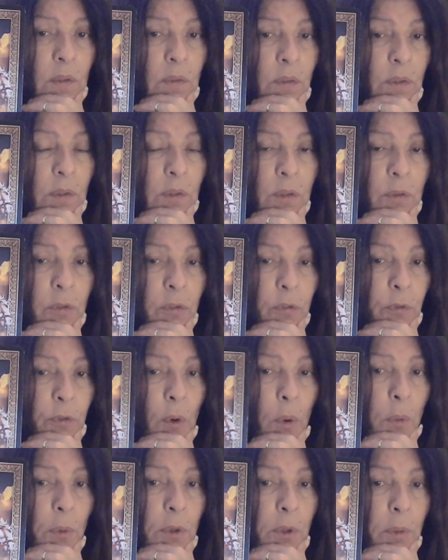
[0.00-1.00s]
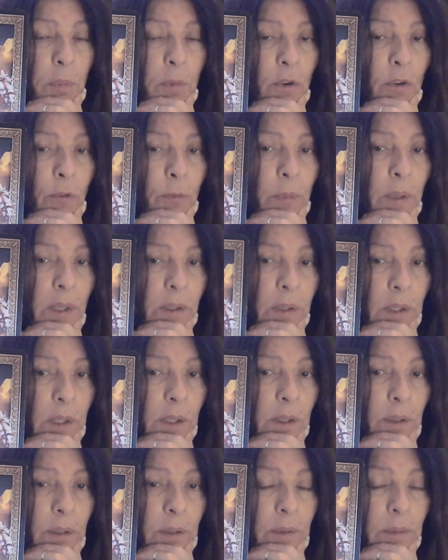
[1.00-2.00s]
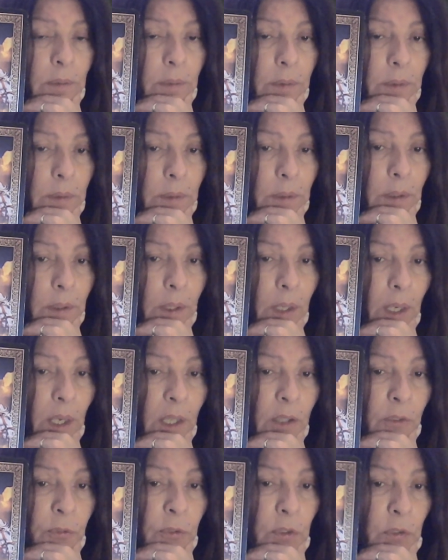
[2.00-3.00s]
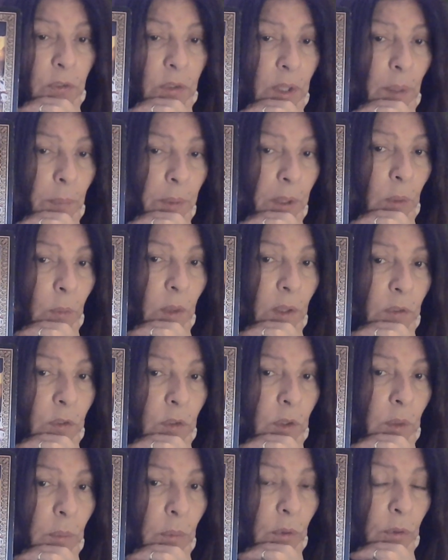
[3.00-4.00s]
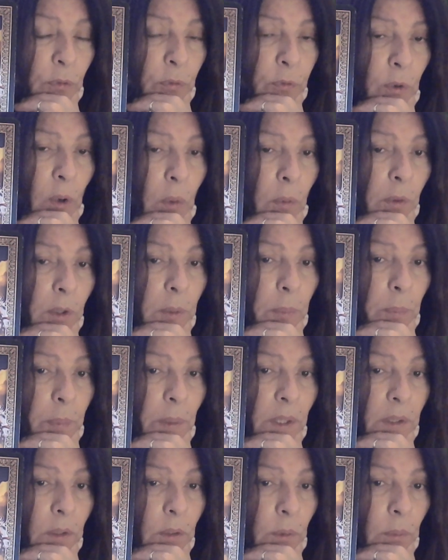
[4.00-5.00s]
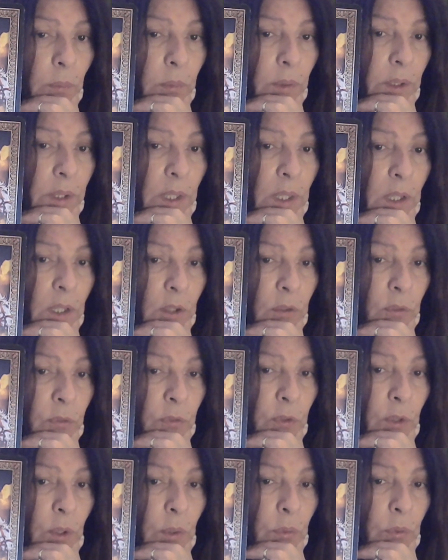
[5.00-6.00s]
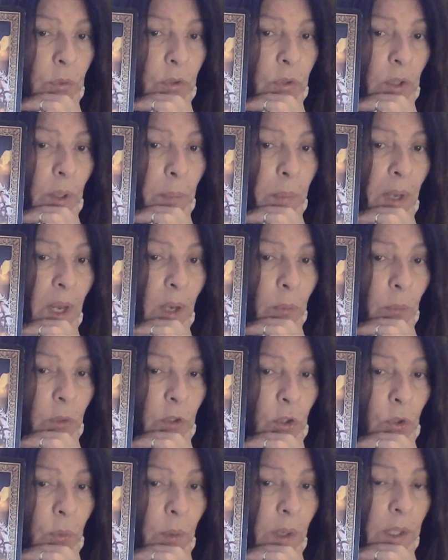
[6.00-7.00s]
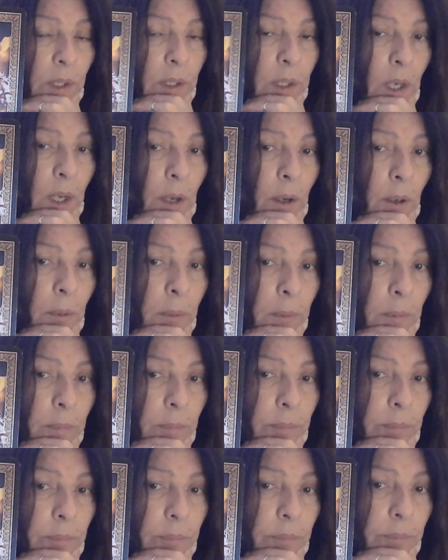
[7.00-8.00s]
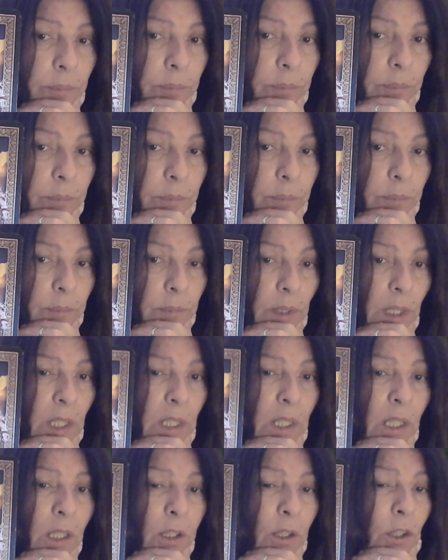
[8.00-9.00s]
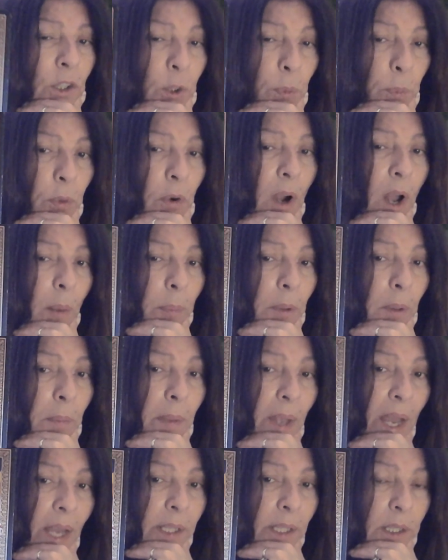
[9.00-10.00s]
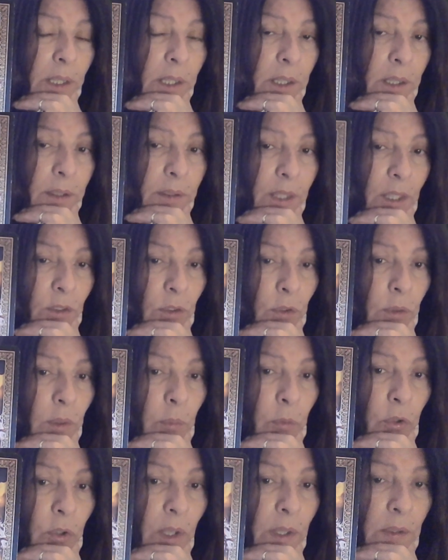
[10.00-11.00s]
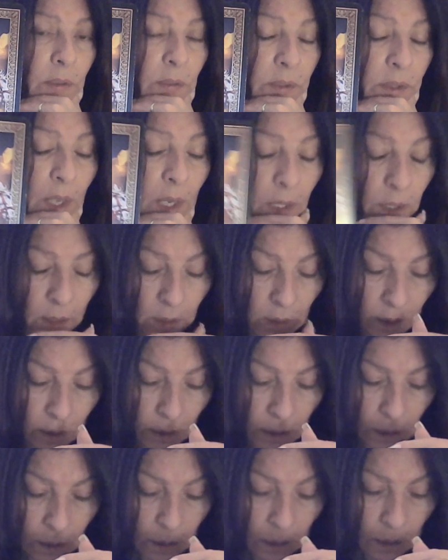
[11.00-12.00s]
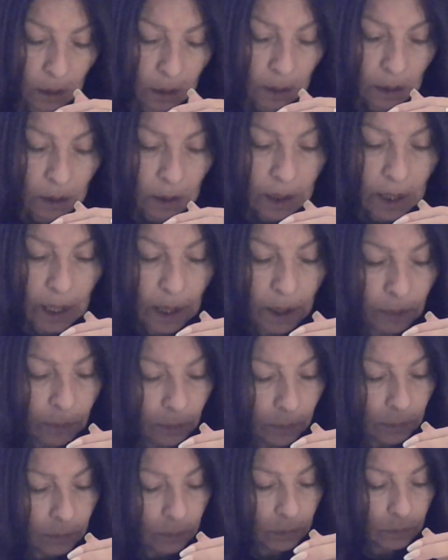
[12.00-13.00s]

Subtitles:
this is forward movement here. I feel somebody wants to move forward, but they're really confused about which way to go. It looks problematic. That's what I'm trying to say. Now,